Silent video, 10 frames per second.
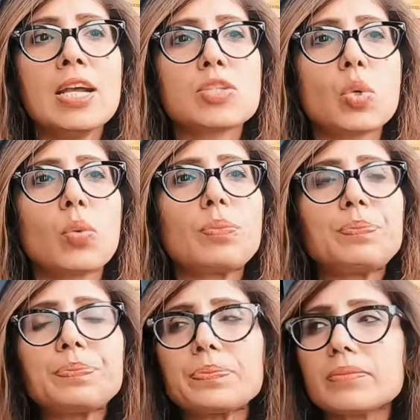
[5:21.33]
So
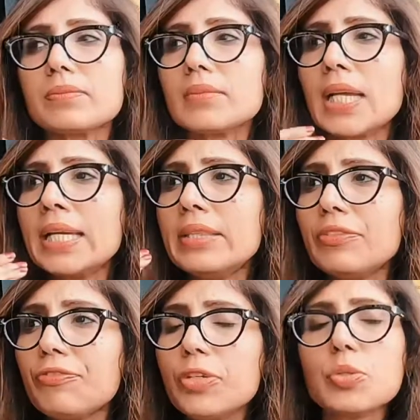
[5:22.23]
in
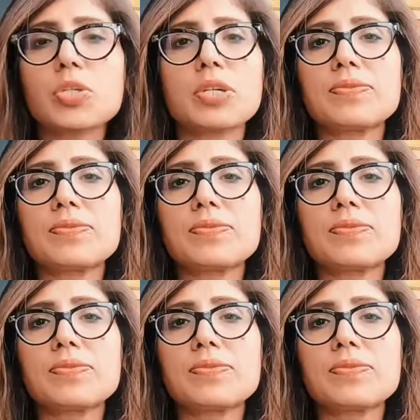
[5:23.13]
the future,